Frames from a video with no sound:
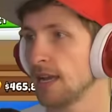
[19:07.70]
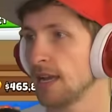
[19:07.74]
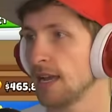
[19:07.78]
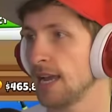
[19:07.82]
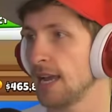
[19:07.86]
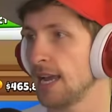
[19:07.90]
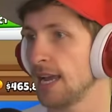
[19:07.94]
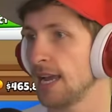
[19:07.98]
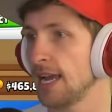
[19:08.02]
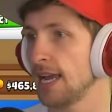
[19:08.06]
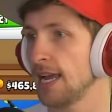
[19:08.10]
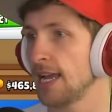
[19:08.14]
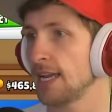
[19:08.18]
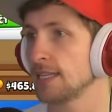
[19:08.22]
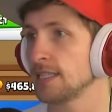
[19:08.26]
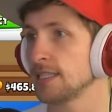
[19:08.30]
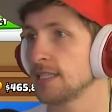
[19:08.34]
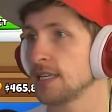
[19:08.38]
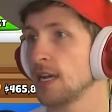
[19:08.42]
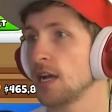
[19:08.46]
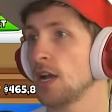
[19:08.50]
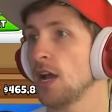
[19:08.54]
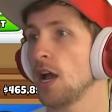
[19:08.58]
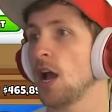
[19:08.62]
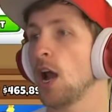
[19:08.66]
and,
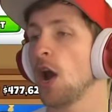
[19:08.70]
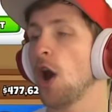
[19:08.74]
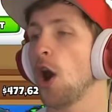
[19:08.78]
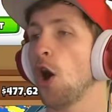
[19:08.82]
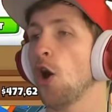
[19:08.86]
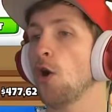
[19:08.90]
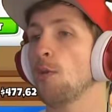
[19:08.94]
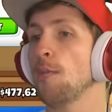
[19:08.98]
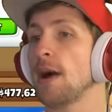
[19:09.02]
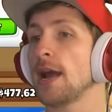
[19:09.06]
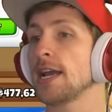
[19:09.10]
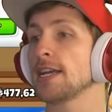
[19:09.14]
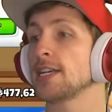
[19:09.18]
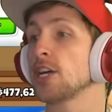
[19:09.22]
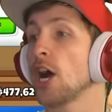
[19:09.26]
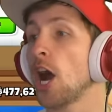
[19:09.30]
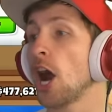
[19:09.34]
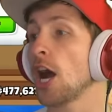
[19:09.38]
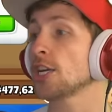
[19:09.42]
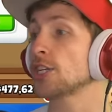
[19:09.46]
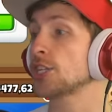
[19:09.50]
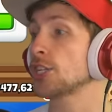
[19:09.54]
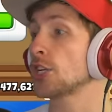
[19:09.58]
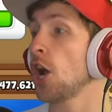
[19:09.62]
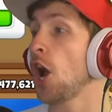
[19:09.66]
oh my
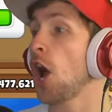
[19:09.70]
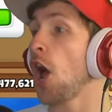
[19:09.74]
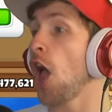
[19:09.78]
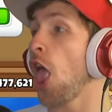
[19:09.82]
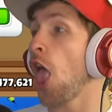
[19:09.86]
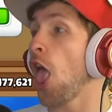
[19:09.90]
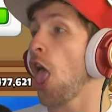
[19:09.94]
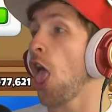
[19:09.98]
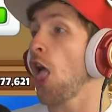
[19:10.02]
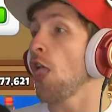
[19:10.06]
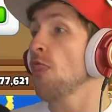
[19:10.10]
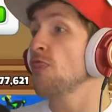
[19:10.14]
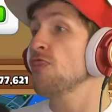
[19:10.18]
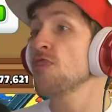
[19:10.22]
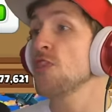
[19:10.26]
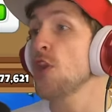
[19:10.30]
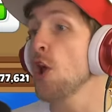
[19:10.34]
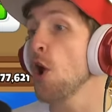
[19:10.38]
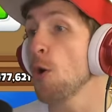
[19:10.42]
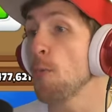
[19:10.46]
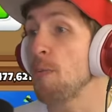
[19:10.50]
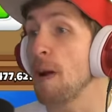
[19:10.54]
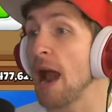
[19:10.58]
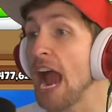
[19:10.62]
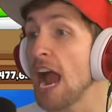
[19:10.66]
gosh,
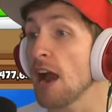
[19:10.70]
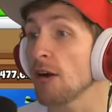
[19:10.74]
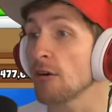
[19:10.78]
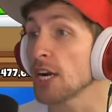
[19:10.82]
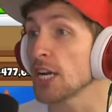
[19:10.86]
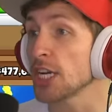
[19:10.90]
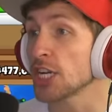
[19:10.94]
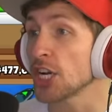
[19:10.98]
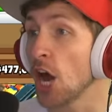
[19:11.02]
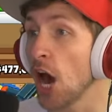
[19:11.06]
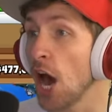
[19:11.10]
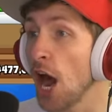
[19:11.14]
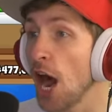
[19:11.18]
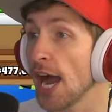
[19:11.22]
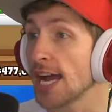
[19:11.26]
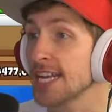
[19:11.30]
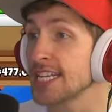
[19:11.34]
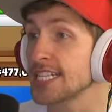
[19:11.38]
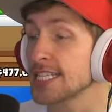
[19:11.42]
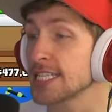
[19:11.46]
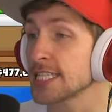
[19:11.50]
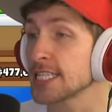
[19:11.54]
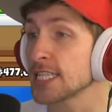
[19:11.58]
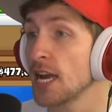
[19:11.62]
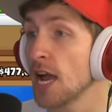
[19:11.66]
new
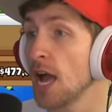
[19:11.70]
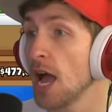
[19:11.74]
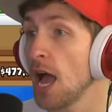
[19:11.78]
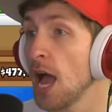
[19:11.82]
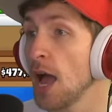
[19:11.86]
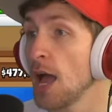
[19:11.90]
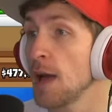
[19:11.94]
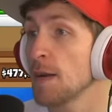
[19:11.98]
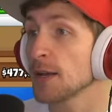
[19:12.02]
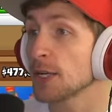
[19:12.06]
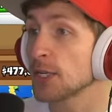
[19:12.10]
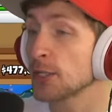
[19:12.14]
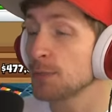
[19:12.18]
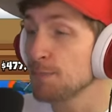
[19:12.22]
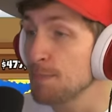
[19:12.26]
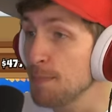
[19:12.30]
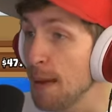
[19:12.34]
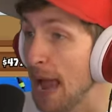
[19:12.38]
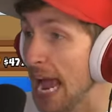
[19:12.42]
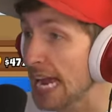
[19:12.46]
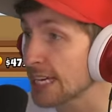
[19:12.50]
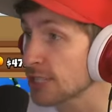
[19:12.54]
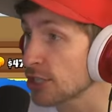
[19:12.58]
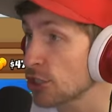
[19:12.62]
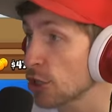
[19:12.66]
Paragons!
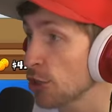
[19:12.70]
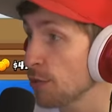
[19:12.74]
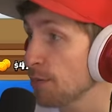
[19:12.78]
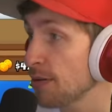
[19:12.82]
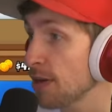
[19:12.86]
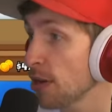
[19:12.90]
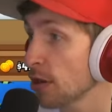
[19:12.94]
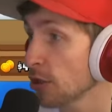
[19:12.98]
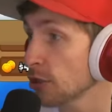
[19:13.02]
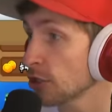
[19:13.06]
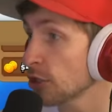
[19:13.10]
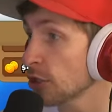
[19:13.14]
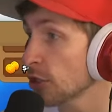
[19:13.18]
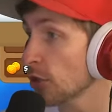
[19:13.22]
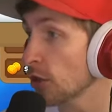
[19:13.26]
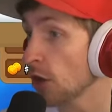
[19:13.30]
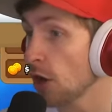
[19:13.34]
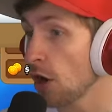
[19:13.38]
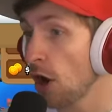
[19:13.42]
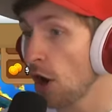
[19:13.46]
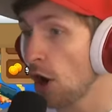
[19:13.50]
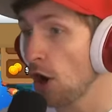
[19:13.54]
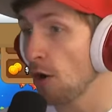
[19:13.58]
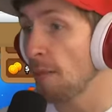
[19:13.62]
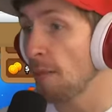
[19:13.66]
Master Builder! Oh